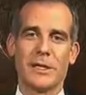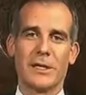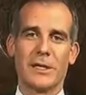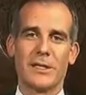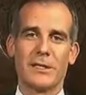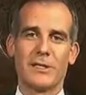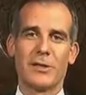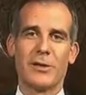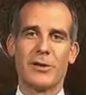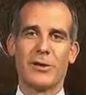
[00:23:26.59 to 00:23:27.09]

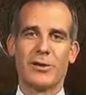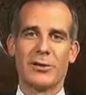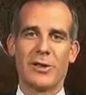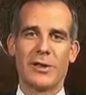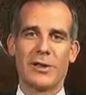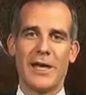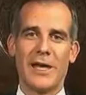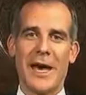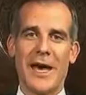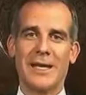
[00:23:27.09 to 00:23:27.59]
So
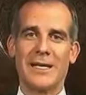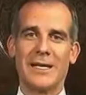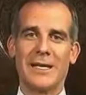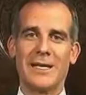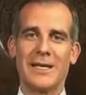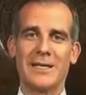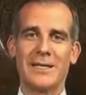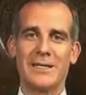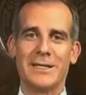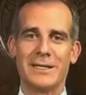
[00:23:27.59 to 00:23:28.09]
that
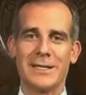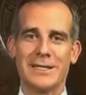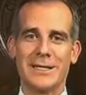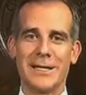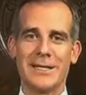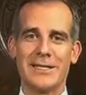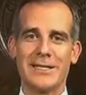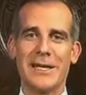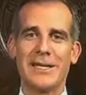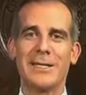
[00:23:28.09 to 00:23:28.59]
is, as I
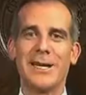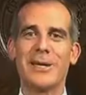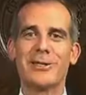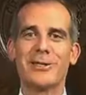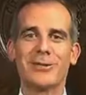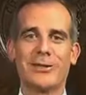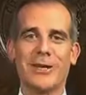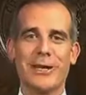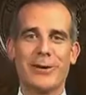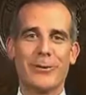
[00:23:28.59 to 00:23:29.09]
said
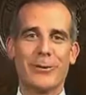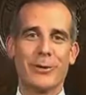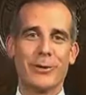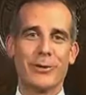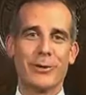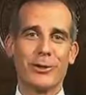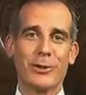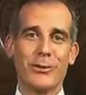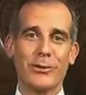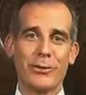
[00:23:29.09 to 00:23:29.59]
yesterday,
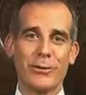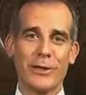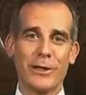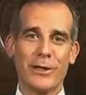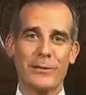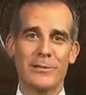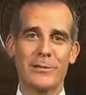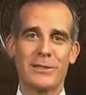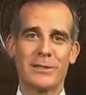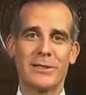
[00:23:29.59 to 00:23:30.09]
with new
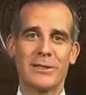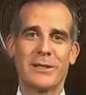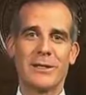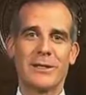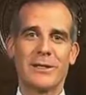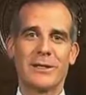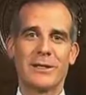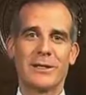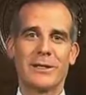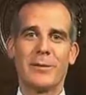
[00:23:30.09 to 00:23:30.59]
freedoms
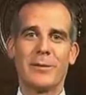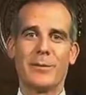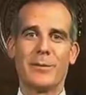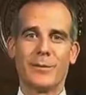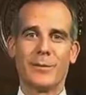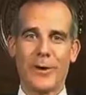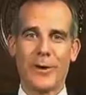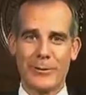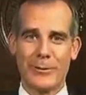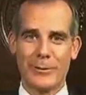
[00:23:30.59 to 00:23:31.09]
come
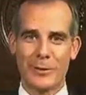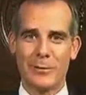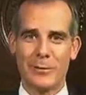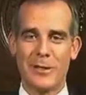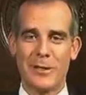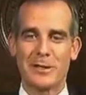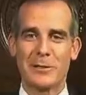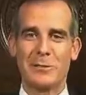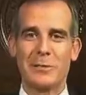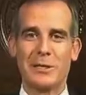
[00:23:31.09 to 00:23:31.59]
great
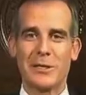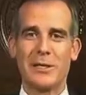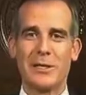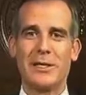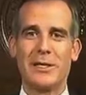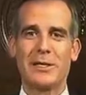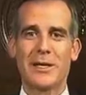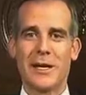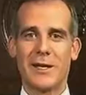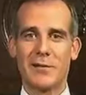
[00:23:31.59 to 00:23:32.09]
responsibility,
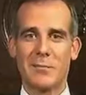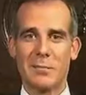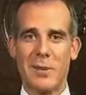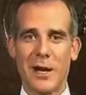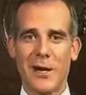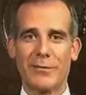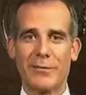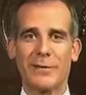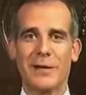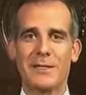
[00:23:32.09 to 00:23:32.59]
kind of
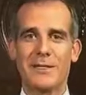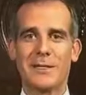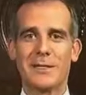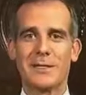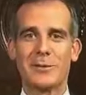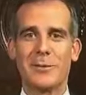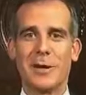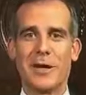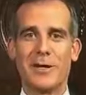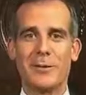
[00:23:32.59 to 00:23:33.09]
paraphrasing
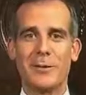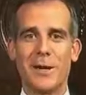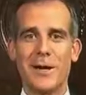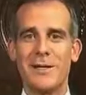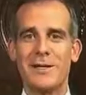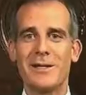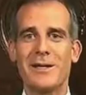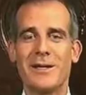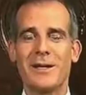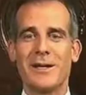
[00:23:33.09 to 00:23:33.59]

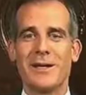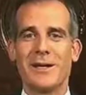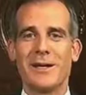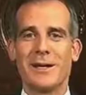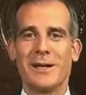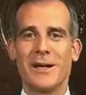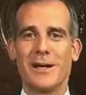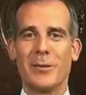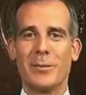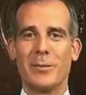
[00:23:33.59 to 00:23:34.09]
Spider-Man,
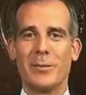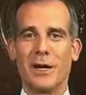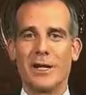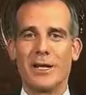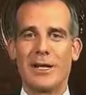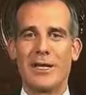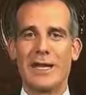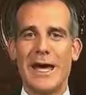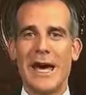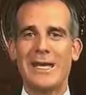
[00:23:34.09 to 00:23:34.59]

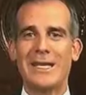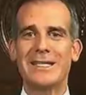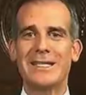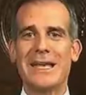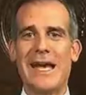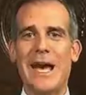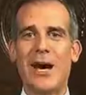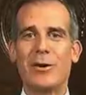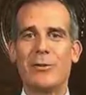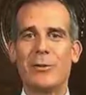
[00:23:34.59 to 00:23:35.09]
but that is
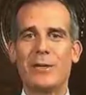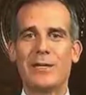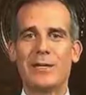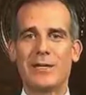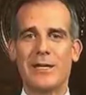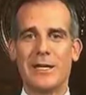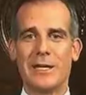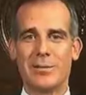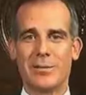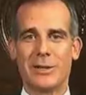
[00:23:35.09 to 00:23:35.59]
how we can
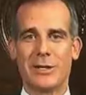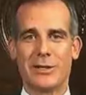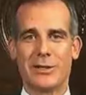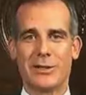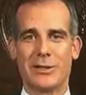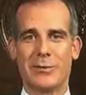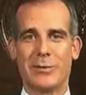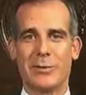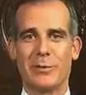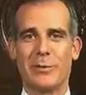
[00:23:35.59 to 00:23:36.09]
keep things
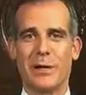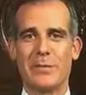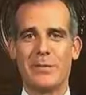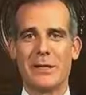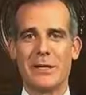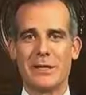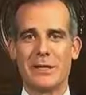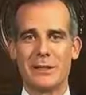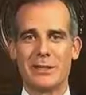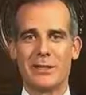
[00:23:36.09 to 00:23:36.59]
open, by
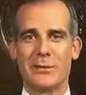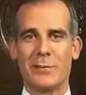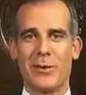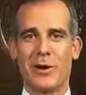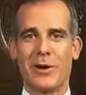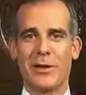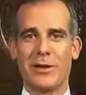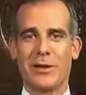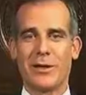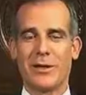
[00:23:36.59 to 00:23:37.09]
being
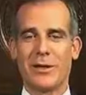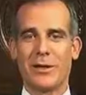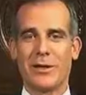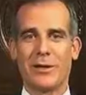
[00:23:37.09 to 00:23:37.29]
smart.